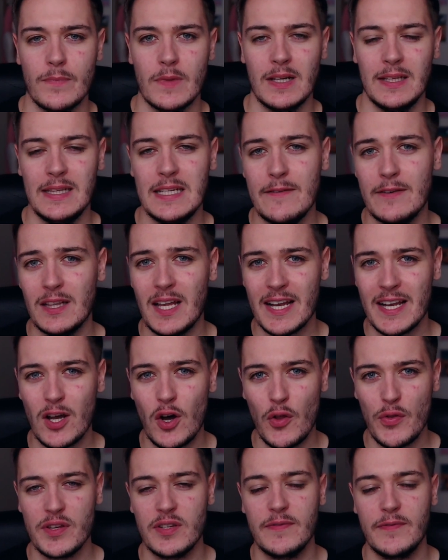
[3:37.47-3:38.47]
Leave a like on
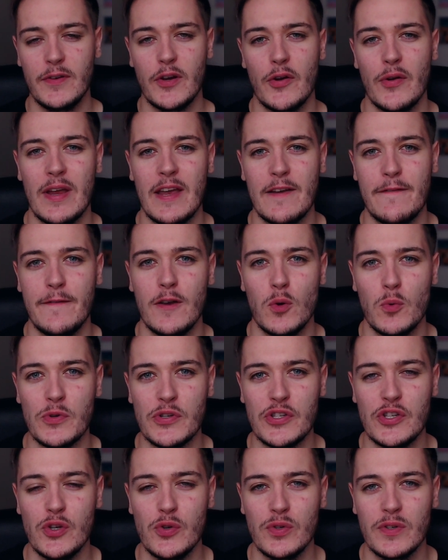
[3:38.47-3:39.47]
this video if it was
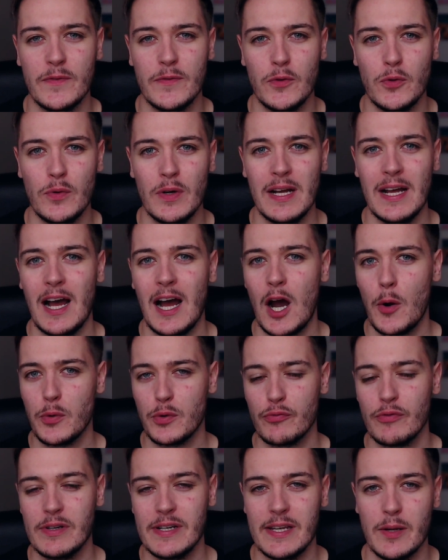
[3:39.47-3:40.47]
useful. I would
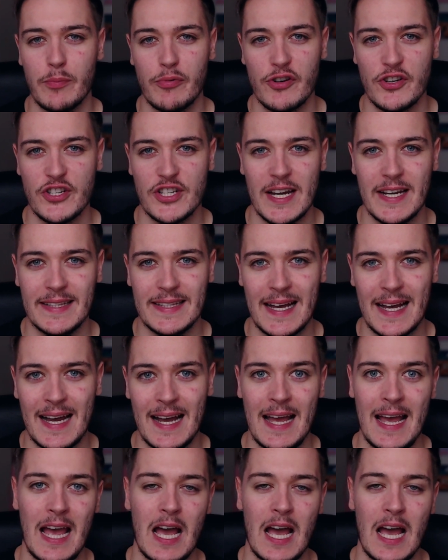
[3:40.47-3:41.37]
really appreciate that.